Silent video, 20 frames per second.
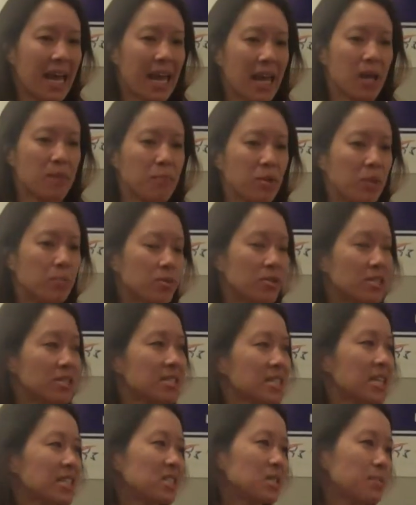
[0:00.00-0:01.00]
and people
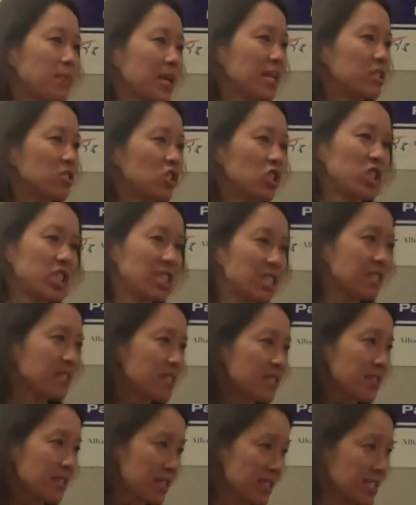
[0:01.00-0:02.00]
decide to buy
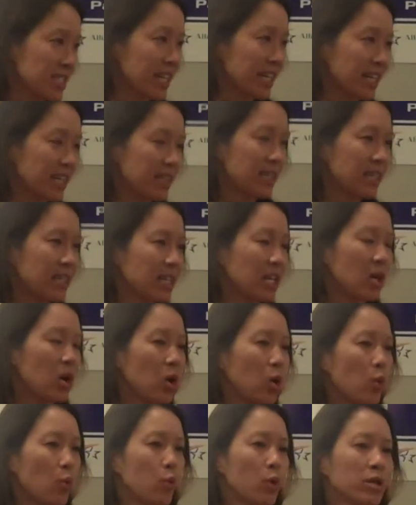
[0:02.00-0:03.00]
cheese instead,
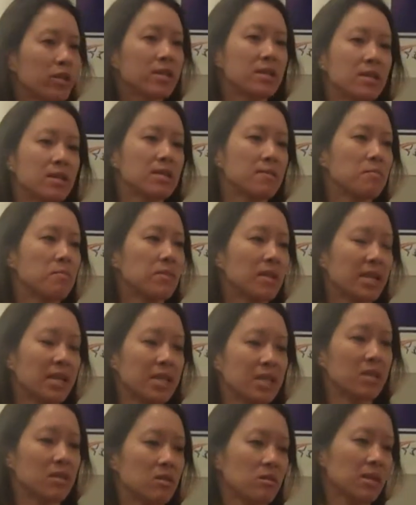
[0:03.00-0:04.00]
we're going to
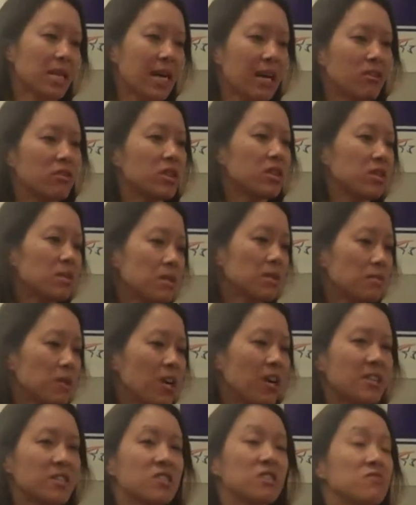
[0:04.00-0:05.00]
count the
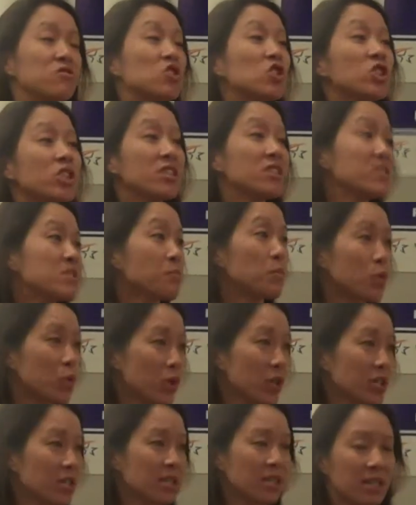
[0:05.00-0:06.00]
cost of cheese
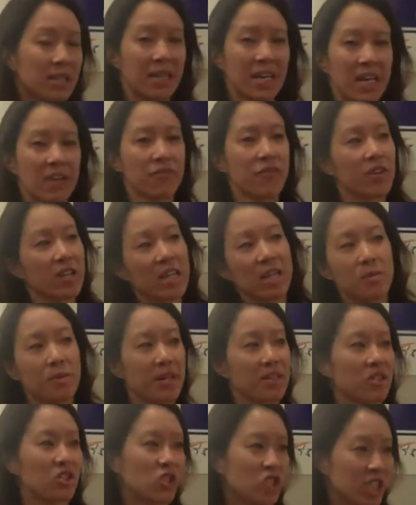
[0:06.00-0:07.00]
more and forget
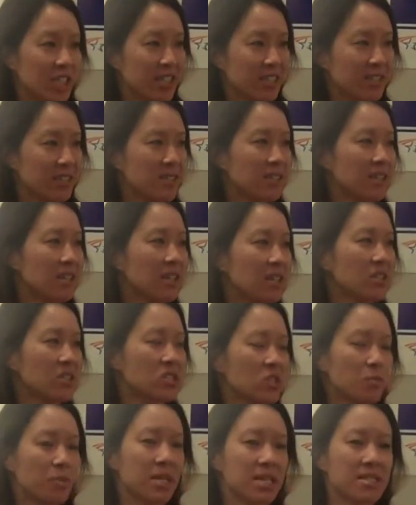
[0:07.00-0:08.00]
about the chicken.
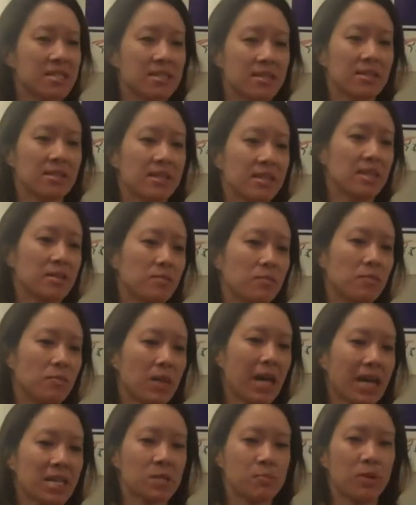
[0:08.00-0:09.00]
So basically,
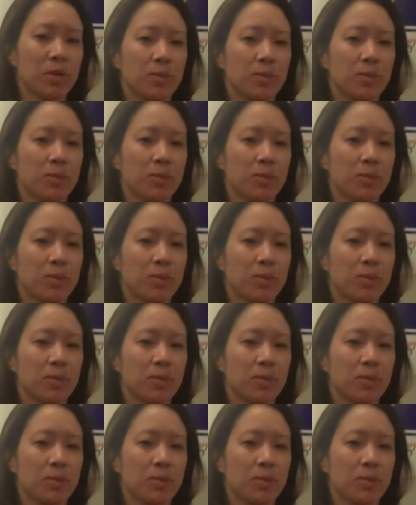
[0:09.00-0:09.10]
as